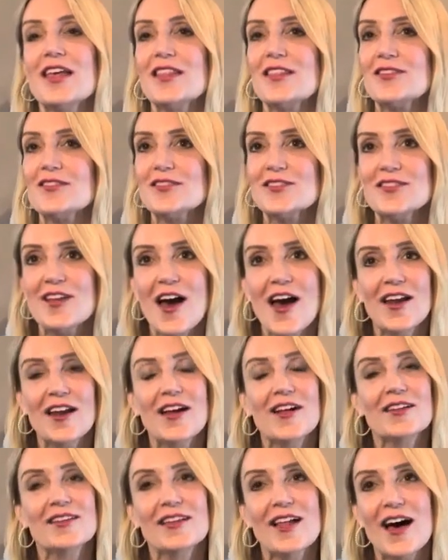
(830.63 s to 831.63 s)
There's
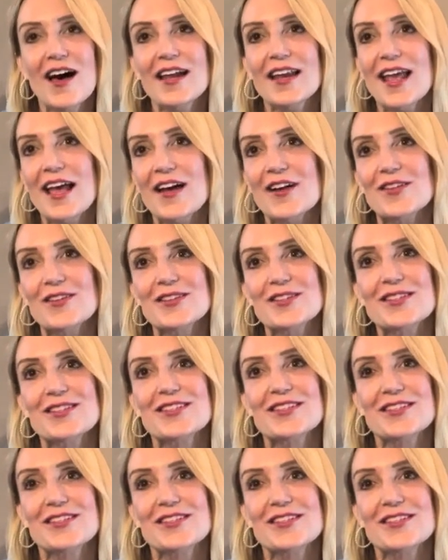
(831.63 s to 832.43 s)
not a lot else